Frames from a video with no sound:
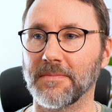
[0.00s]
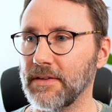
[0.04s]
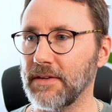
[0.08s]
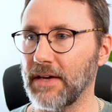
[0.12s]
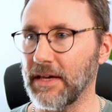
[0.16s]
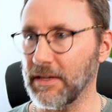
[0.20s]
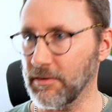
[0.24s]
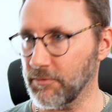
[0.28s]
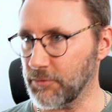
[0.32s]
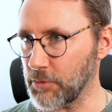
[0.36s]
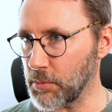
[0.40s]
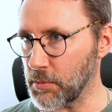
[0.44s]

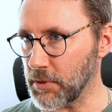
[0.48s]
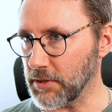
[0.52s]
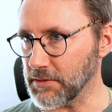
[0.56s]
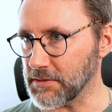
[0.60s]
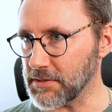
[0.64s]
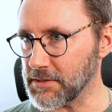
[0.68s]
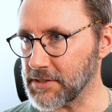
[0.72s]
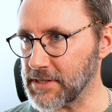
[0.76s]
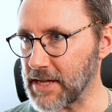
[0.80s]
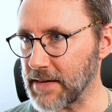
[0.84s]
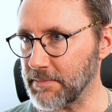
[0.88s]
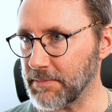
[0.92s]
And if we want
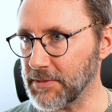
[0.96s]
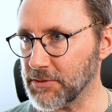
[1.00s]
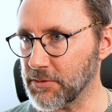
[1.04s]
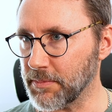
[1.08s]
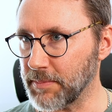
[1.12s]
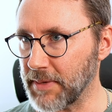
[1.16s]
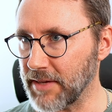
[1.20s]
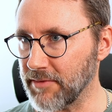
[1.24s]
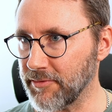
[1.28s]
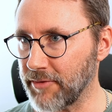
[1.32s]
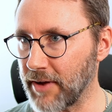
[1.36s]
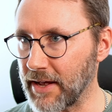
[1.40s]
the sample to
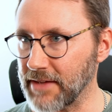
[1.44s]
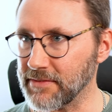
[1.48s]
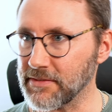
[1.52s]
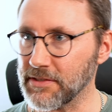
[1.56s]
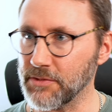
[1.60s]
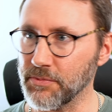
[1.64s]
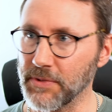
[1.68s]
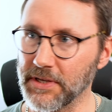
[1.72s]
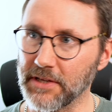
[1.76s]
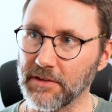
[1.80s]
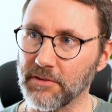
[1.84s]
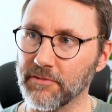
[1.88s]
play
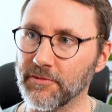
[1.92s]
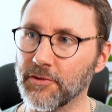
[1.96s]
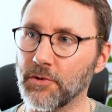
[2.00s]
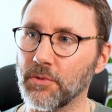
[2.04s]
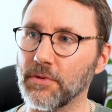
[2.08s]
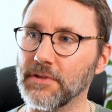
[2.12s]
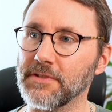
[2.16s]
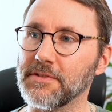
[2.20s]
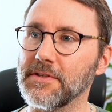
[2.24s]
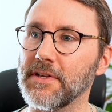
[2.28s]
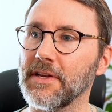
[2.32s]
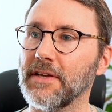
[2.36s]
faster, we can of
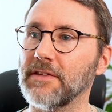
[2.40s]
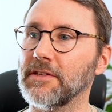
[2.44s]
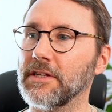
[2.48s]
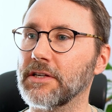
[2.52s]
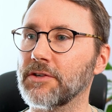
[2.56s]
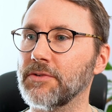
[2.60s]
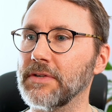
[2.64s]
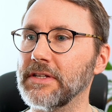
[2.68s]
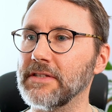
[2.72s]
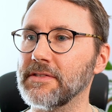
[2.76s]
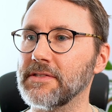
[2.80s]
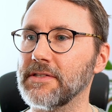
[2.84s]
course
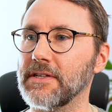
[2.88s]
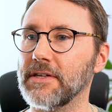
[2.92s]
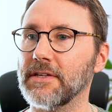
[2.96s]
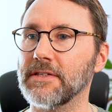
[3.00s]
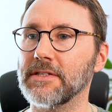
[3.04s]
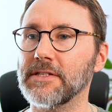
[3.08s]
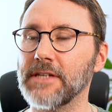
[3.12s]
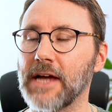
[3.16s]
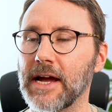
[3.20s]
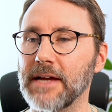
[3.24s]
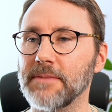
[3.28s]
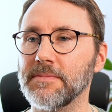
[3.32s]
decrease the
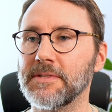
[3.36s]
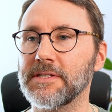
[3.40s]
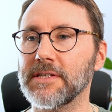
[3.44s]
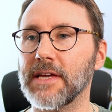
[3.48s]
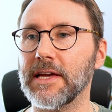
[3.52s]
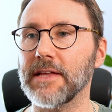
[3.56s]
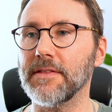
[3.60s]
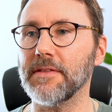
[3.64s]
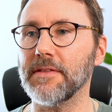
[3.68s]
time scale